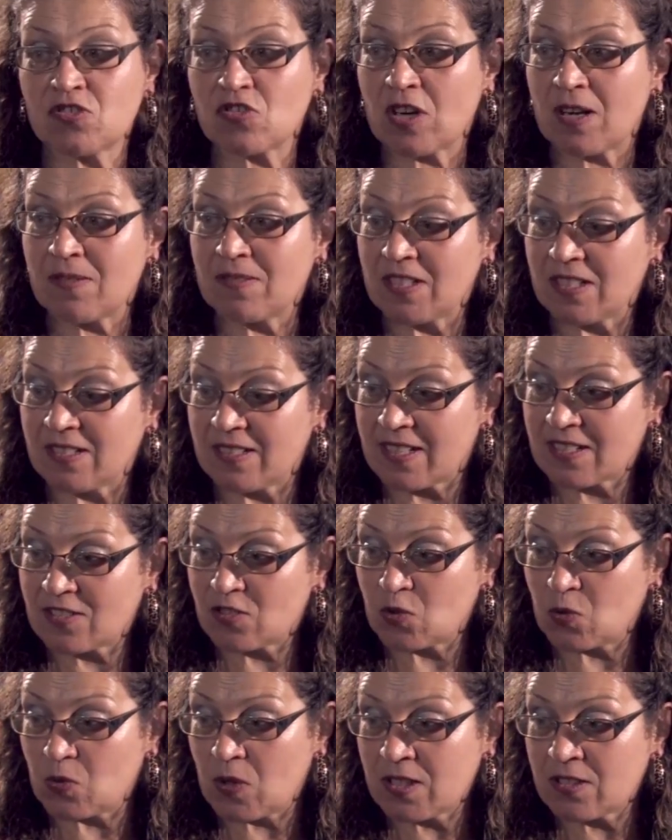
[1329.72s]
traveling
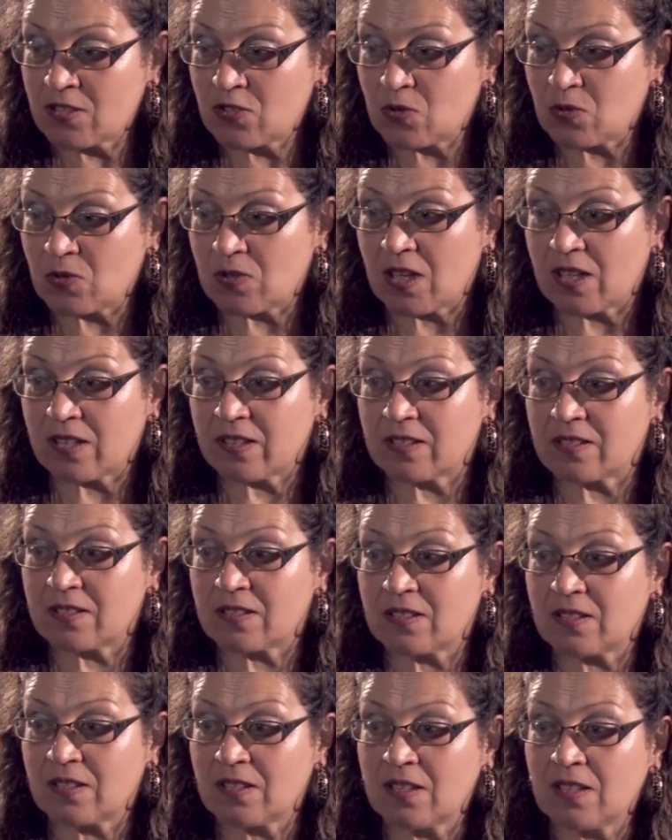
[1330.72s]
next to us
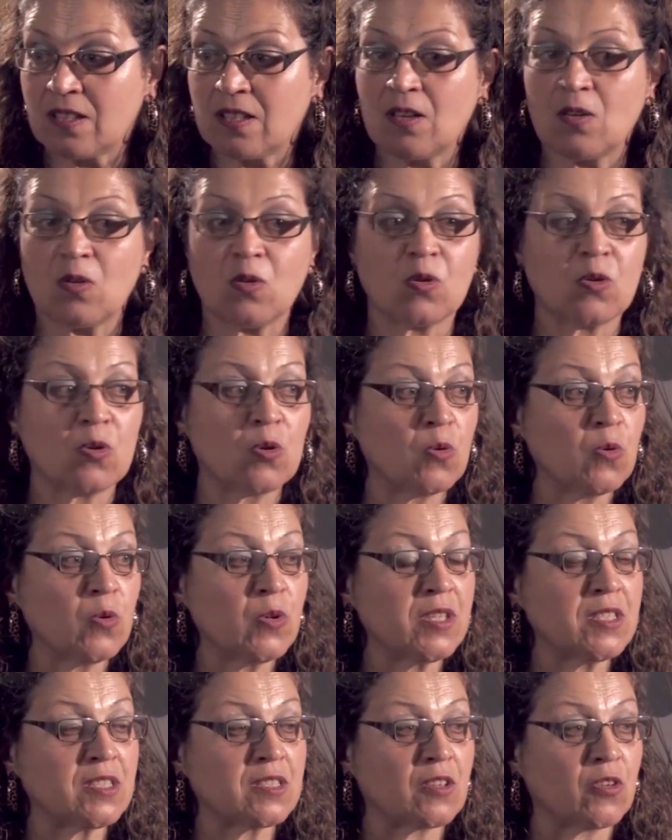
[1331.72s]
tonight? Or who
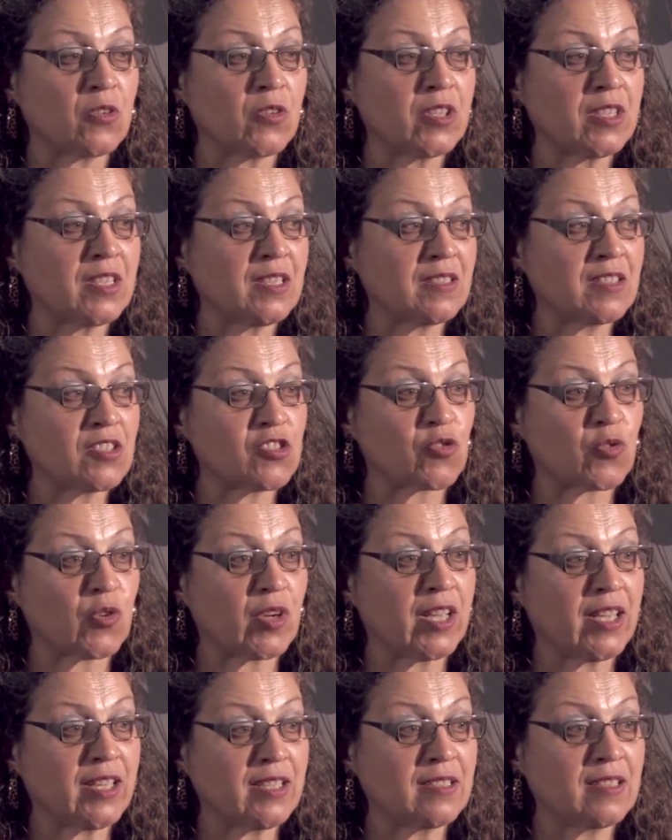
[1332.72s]
is going in the
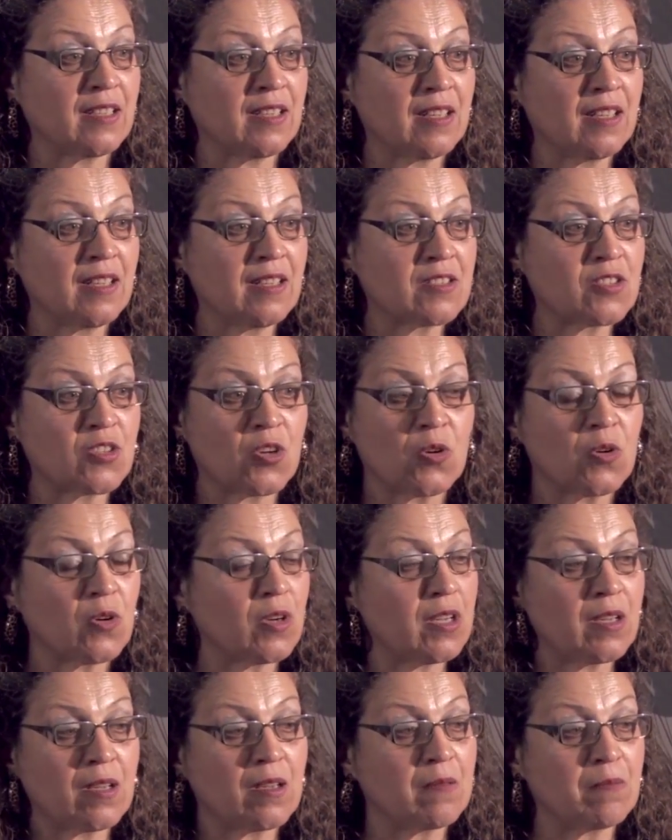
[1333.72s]
train? So
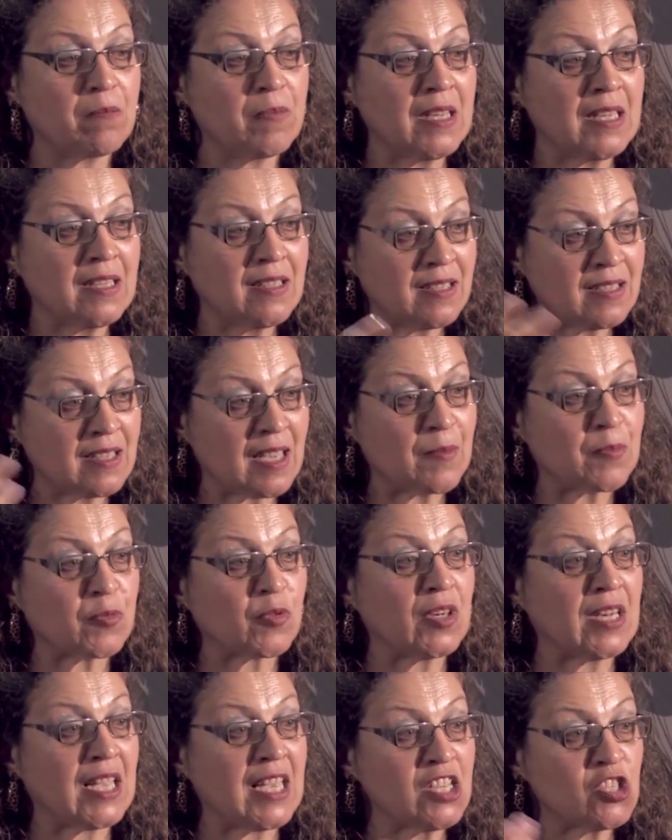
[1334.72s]
uh, building up
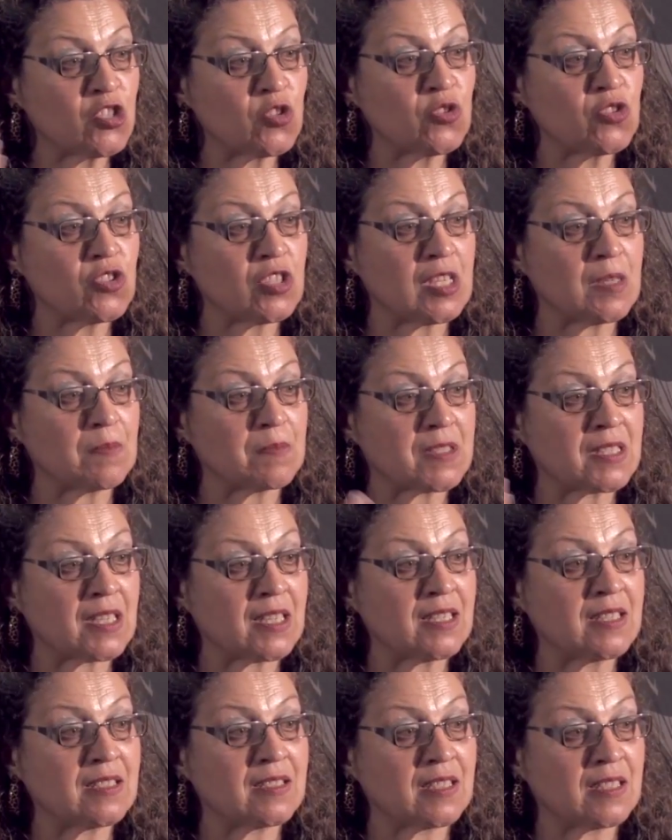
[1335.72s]
relationships,
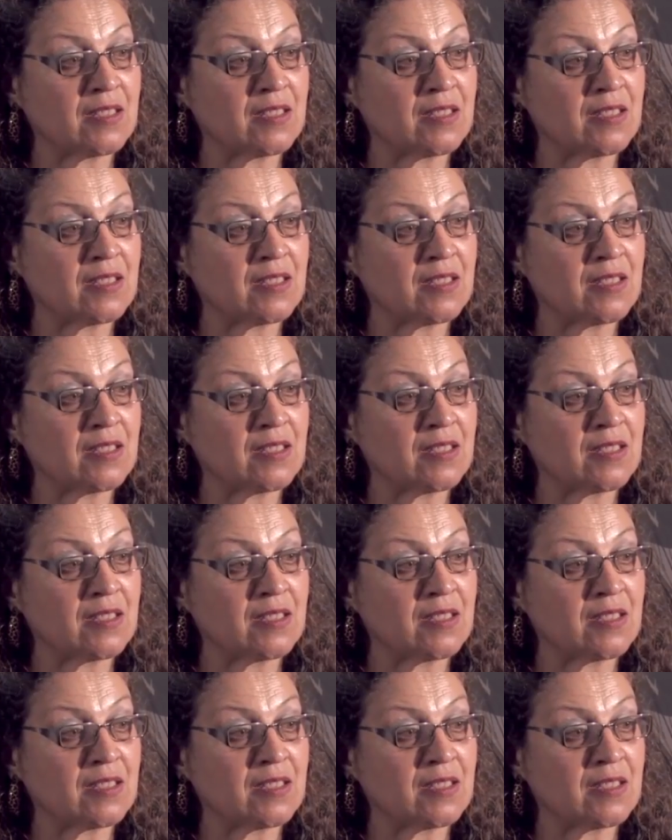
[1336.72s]
and it's,